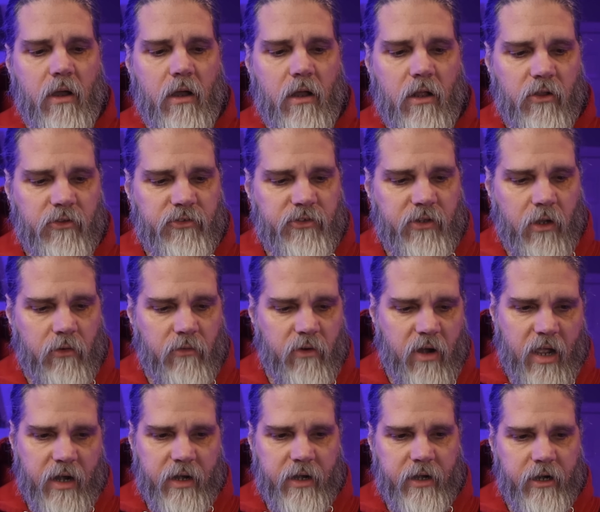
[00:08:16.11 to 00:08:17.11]
also
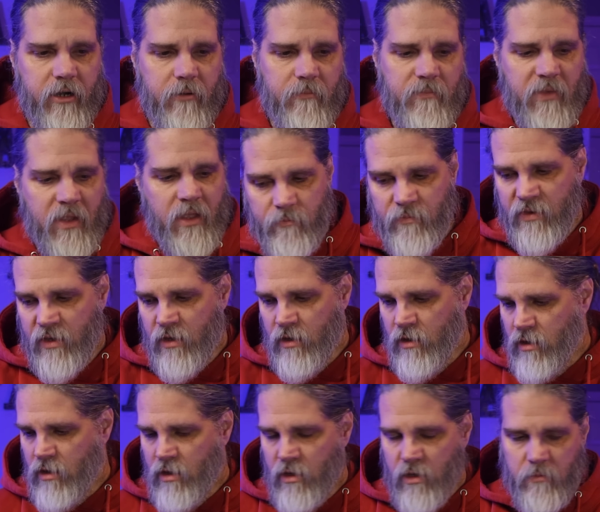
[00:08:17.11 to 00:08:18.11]
right here.
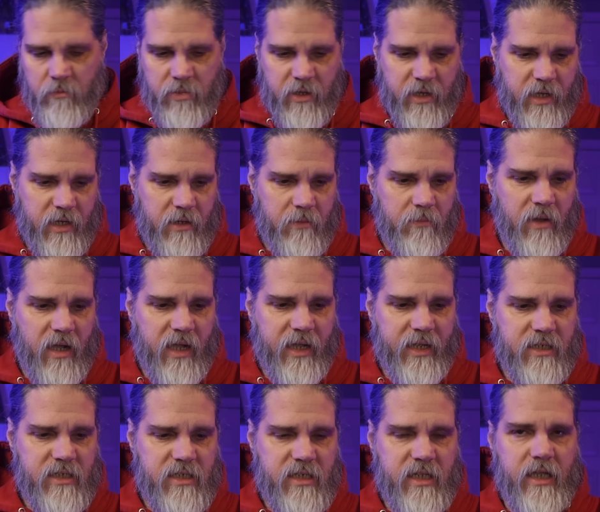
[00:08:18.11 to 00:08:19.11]
But my
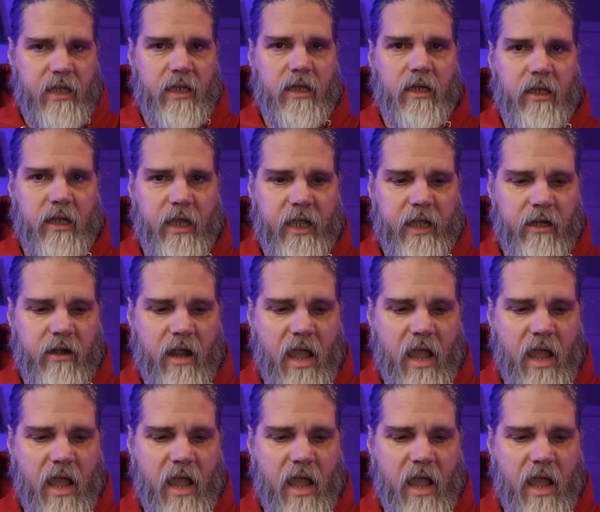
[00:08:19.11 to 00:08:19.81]
intent later, I